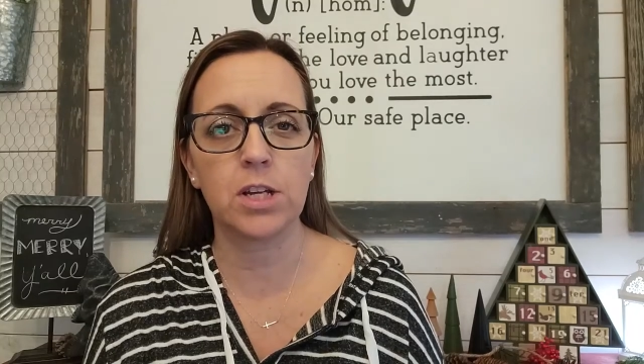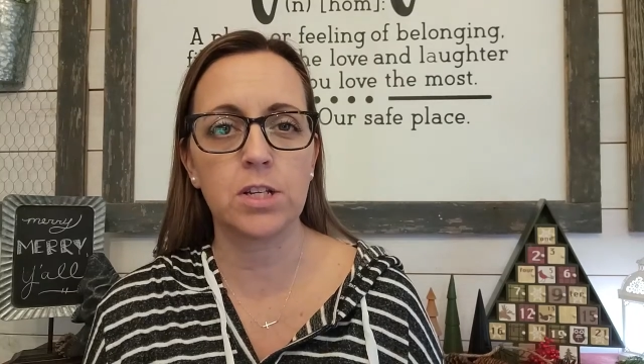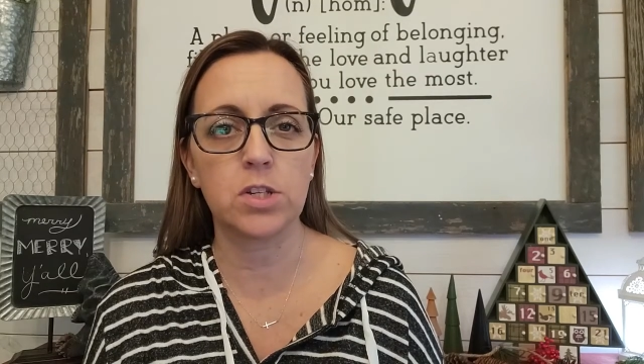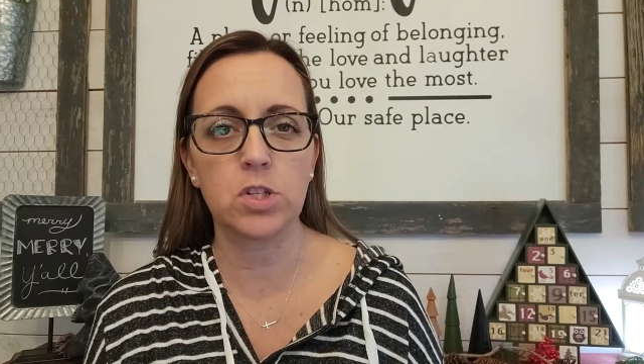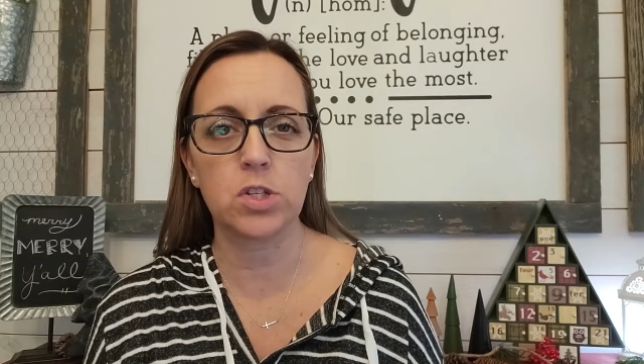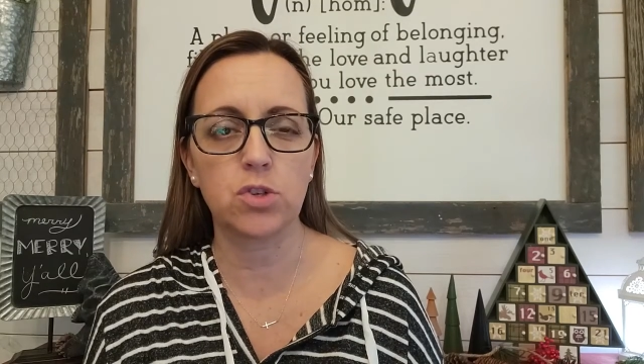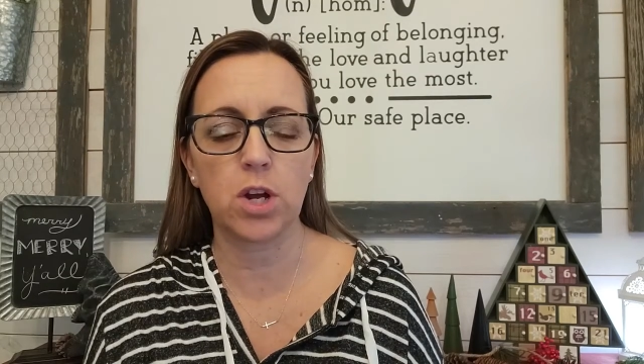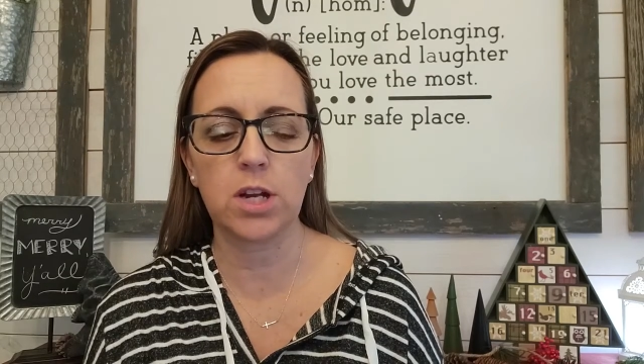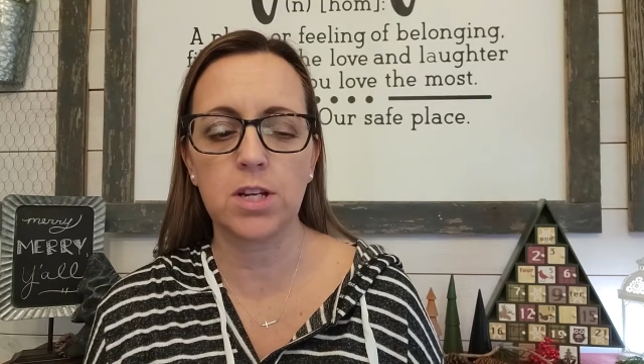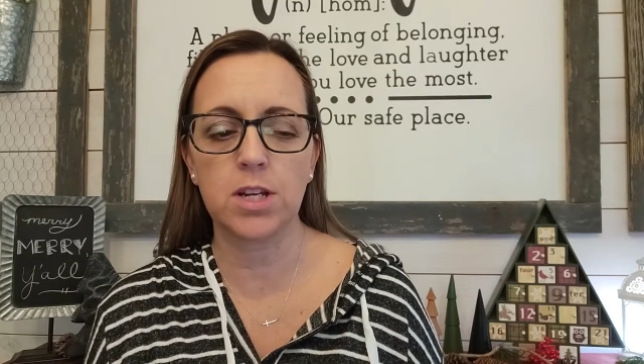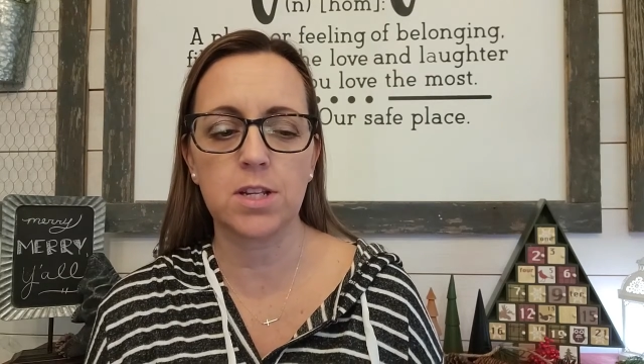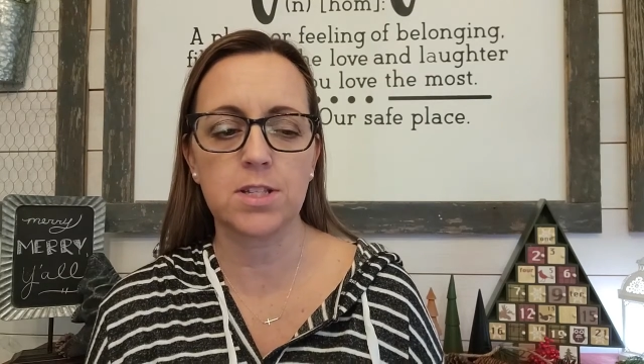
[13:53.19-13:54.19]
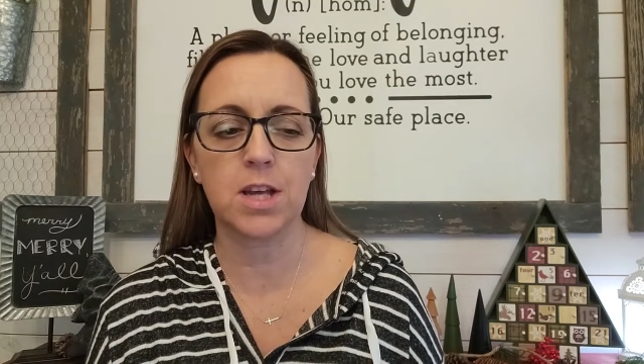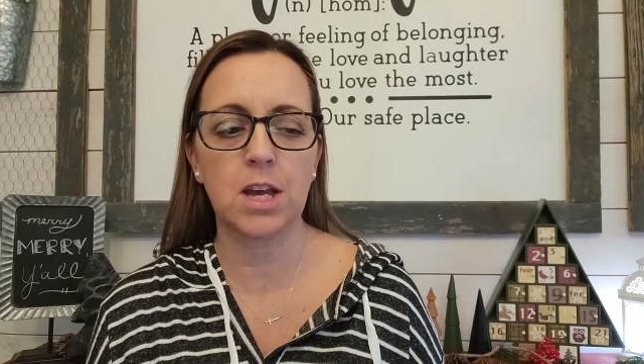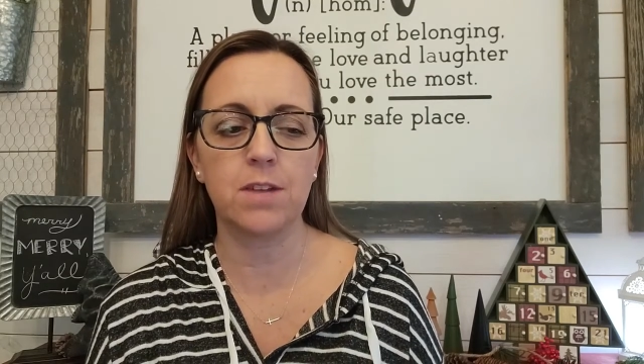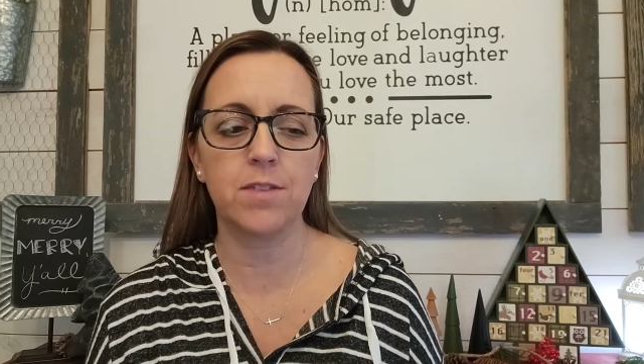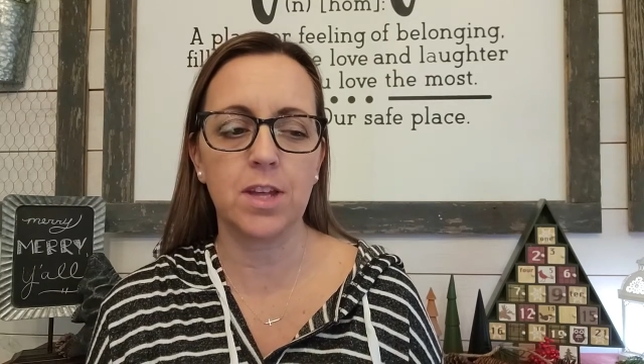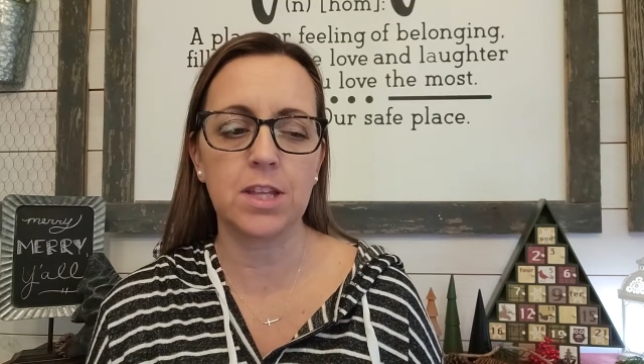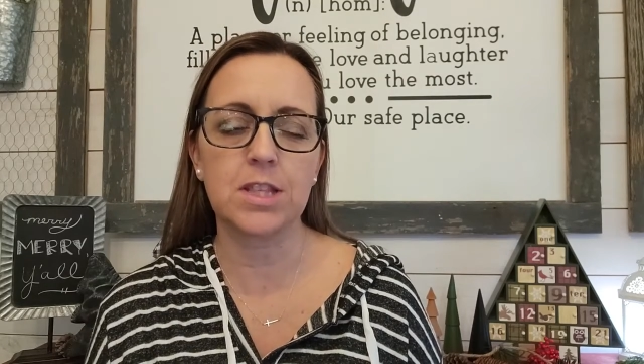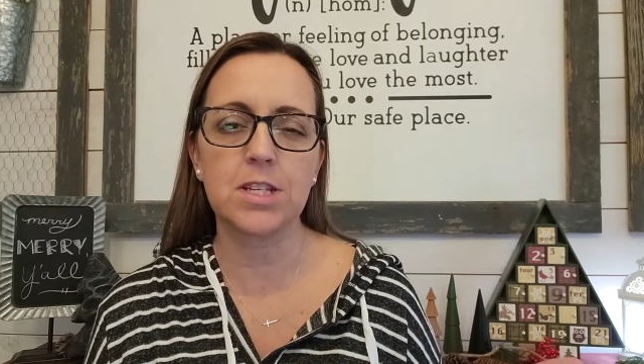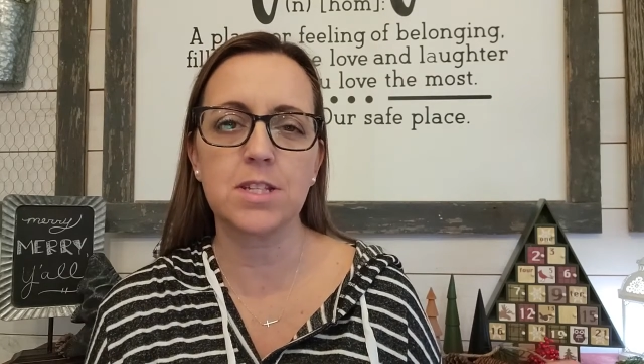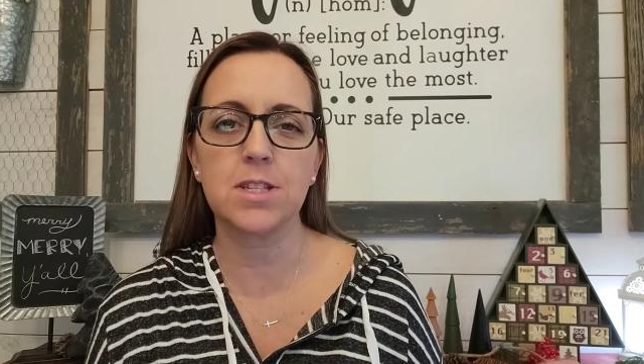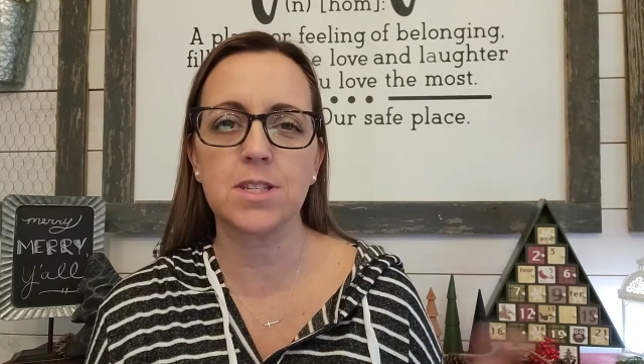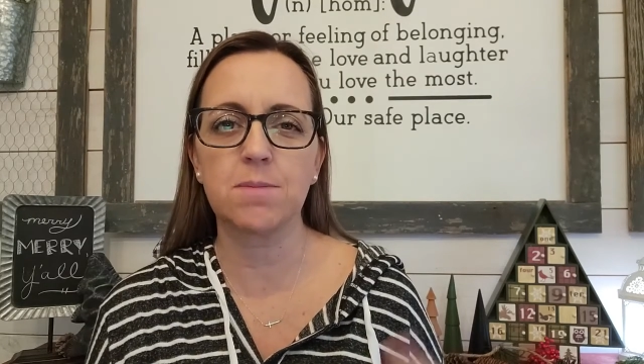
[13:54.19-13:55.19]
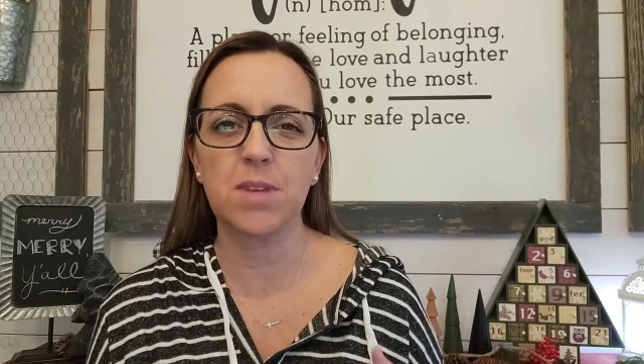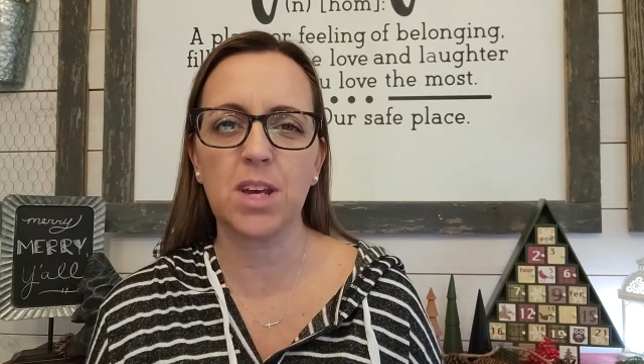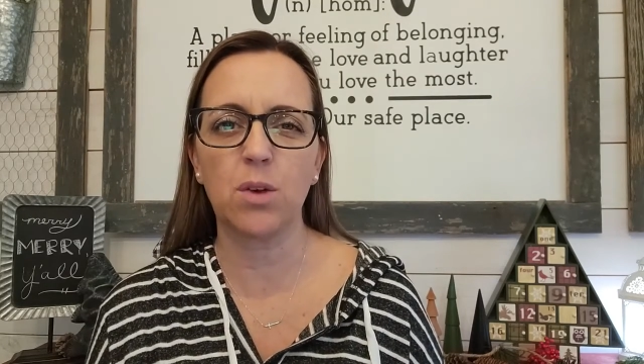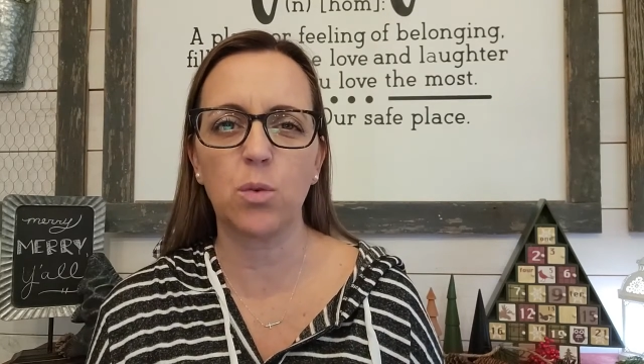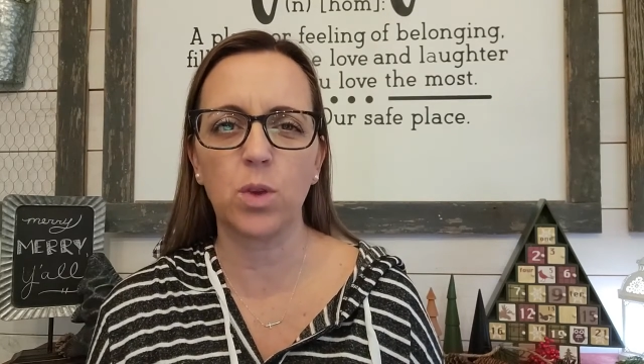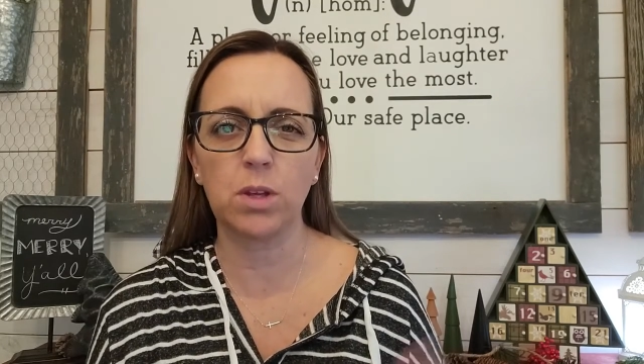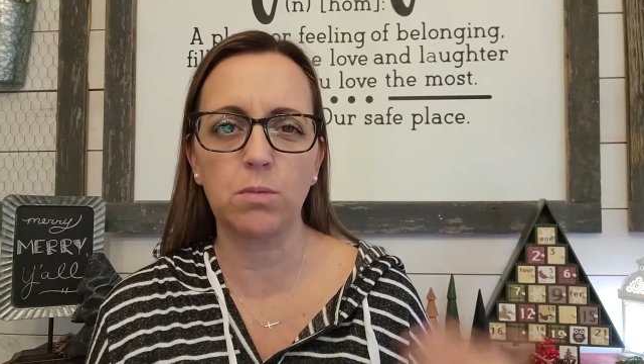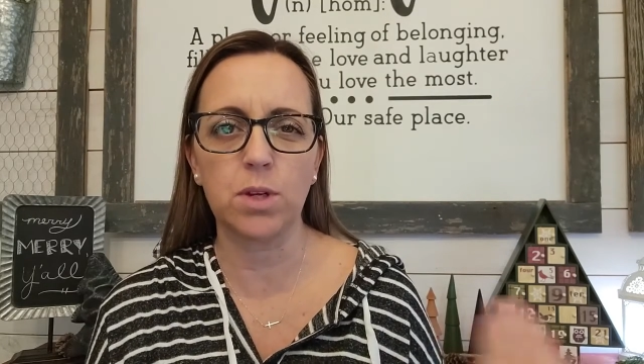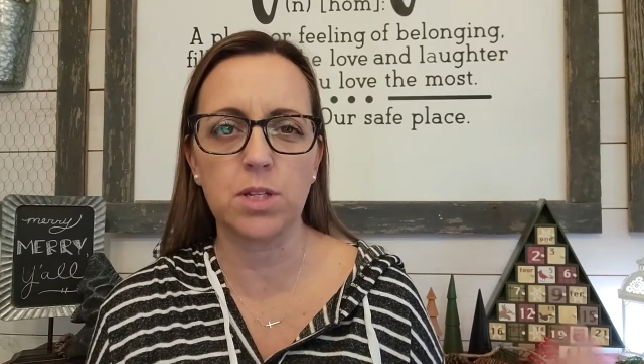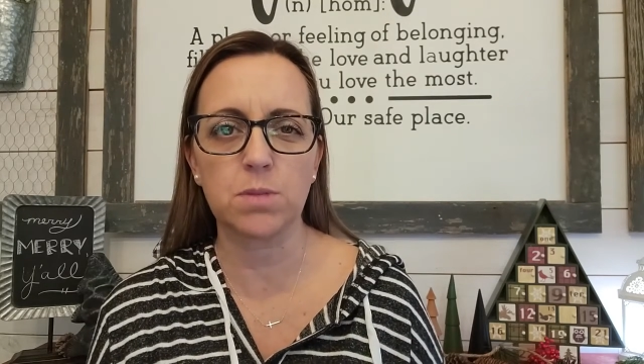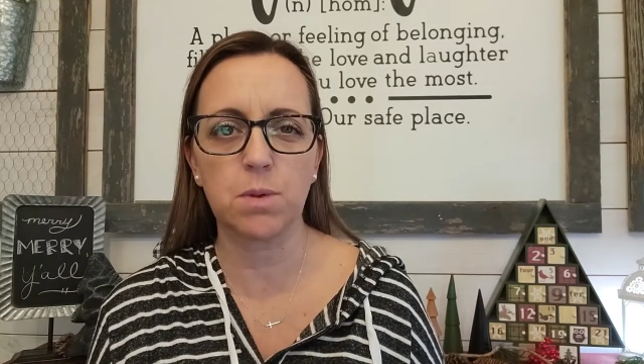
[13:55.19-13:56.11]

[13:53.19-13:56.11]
and trying to decide if like this is something I really want to